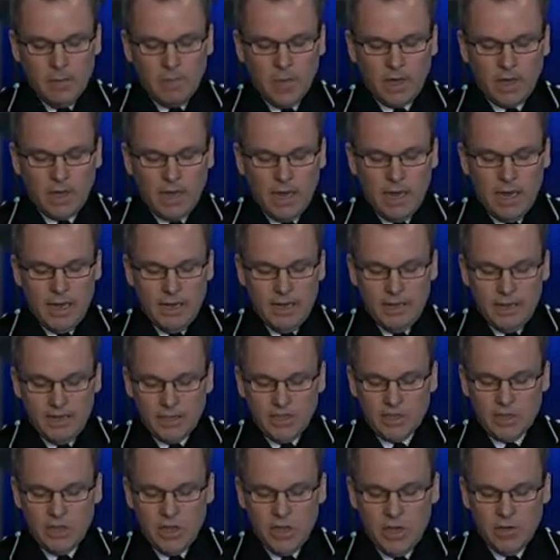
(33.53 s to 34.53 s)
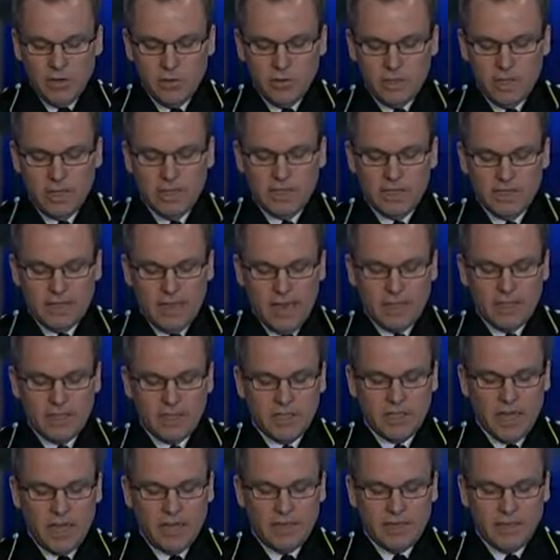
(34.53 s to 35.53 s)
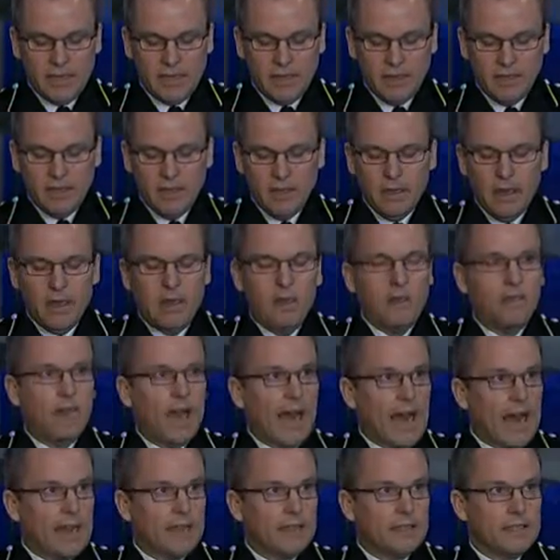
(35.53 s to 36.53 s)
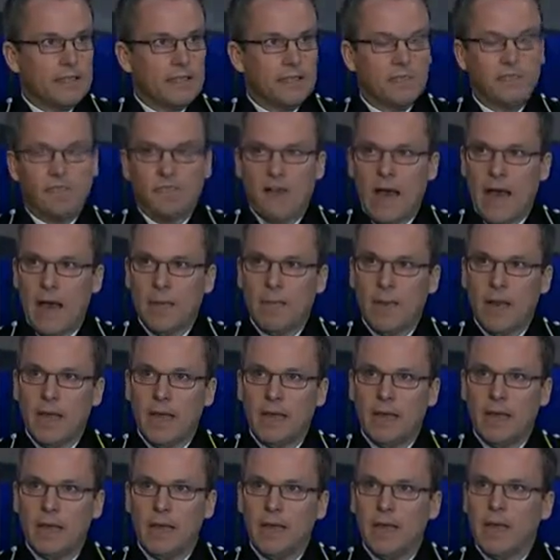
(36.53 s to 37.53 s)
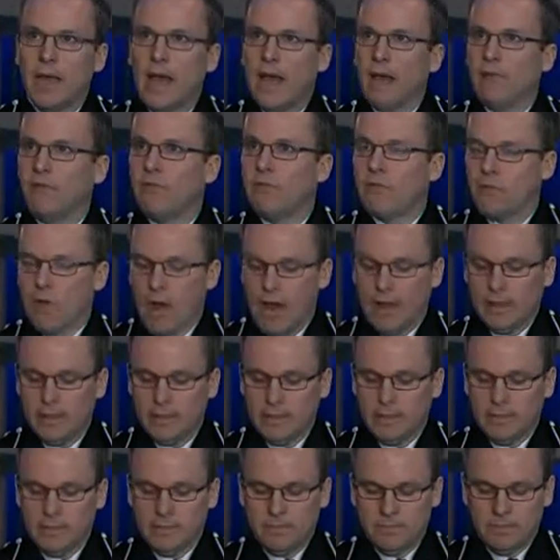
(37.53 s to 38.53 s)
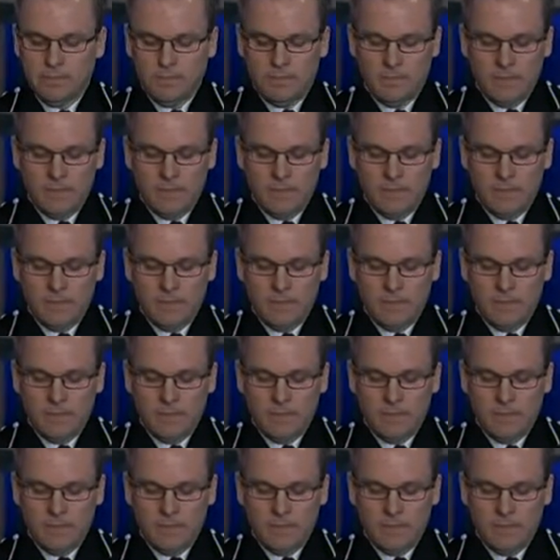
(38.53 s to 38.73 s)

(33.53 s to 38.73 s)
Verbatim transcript: but clearly this news is devastating for Alice's family and friends.